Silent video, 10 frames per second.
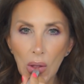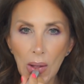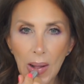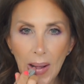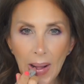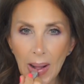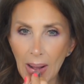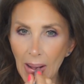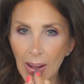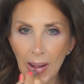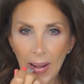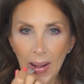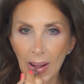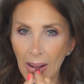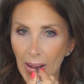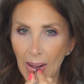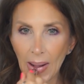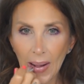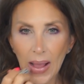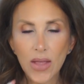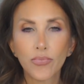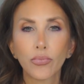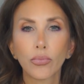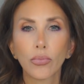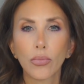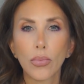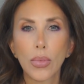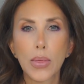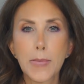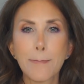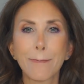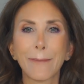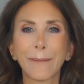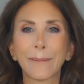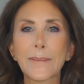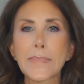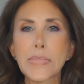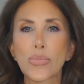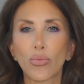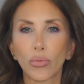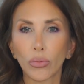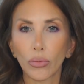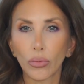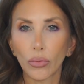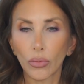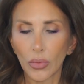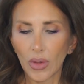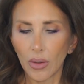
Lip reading: Nobody speaks.